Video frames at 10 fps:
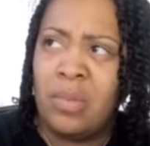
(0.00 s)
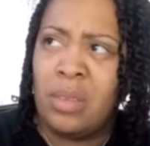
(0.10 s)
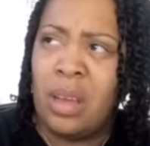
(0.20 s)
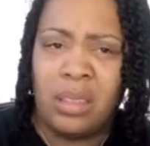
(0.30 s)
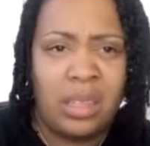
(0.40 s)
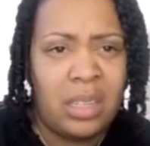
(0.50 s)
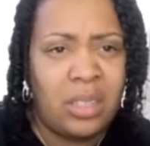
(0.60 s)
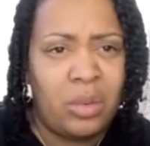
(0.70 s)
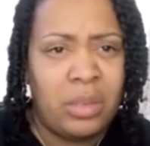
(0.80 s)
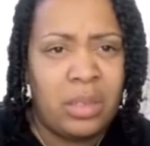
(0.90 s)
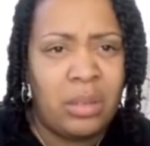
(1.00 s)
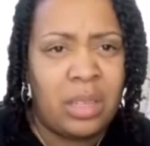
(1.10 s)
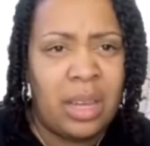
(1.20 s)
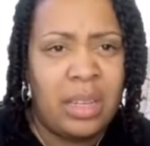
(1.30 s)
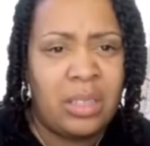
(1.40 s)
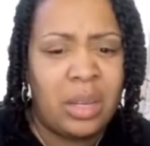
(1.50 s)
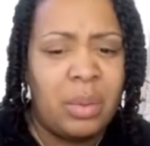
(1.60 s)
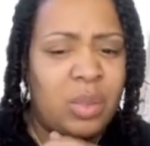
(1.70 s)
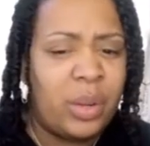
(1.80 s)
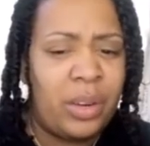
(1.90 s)
I think that's who was on stage. That
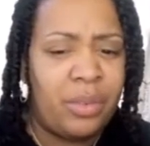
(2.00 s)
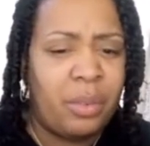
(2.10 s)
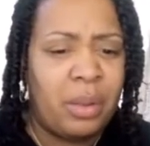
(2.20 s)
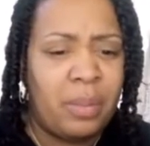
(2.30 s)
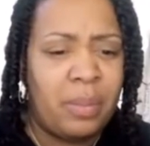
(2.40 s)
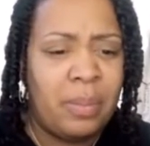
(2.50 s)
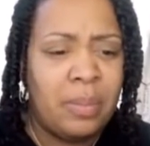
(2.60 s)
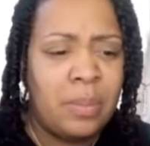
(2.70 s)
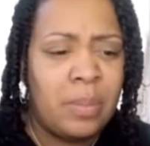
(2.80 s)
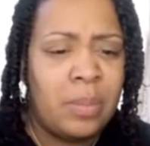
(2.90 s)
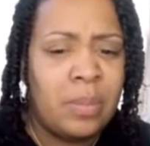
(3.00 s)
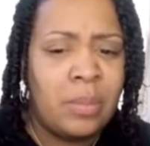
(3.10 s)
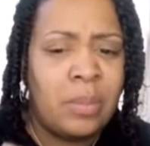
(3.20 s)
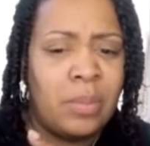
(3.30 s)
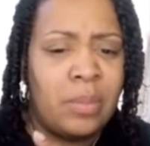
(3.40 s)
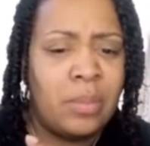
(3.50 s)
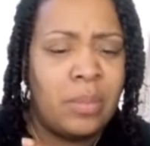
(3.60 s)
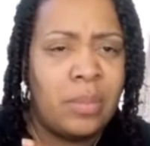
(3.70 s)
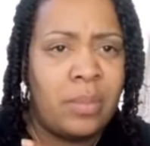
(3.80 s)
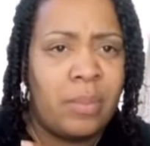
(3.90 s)
was weird for me.
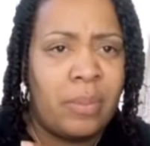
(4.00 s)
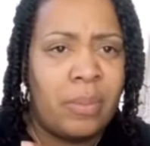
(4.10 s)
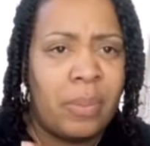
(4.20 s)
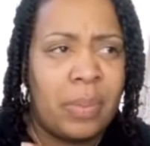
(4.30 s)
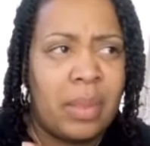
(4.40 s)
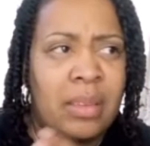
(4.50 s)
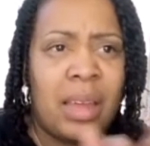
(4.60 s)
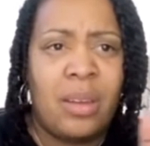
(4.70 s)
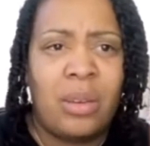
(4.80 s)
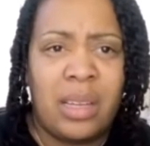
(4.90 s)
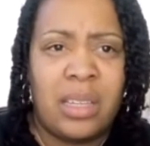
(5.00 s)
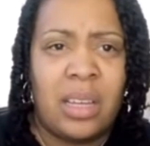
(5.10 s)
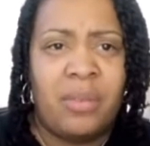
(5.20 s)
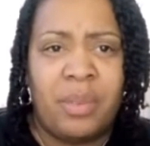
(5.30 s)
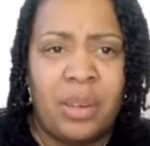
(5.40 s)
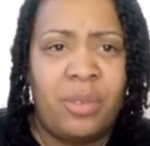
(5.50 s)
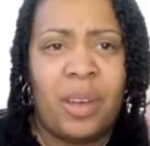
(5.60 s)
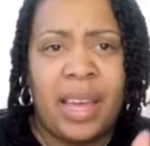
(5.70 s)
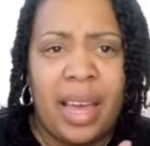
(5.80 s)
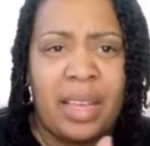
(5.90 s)
Mm-hmm. Because I know, like, say, a
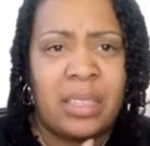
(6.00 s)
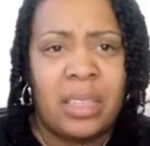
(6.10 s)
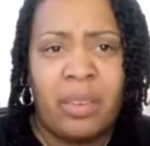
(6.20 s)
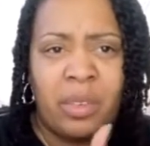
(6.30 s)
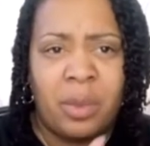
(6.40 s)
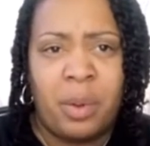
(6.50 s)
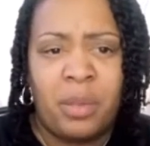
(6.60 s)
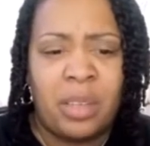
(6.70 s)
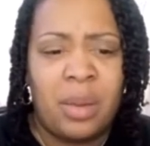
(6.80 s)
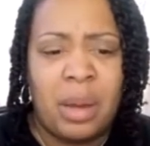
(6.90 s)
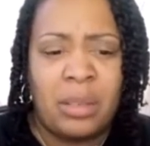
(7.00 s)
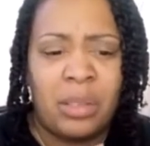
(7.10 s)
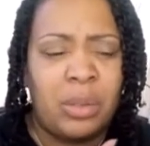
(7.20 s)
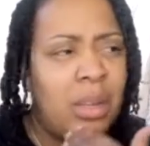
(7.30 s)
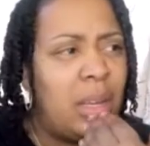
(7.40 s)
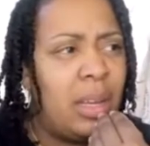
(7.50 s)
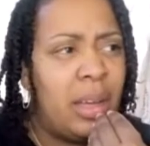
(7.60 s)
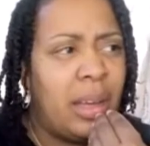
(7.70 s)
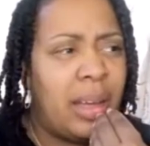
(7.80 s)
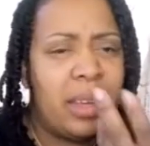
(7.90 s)
fake ass Steph was supposed to come out too.
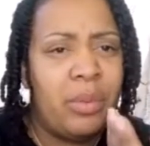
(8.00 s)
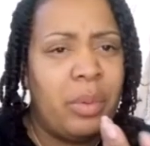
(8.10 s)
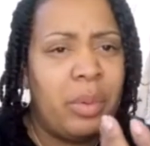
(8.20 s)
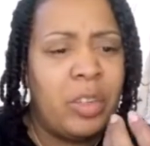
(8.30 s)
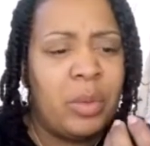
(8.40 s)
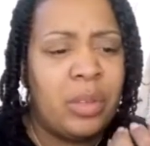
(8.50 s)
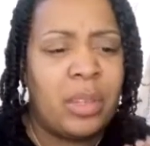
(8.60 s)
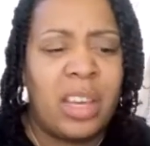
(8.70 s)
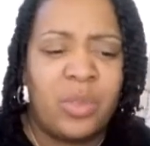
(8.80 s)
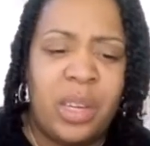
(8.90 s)
I couldn't remember if she was on stage.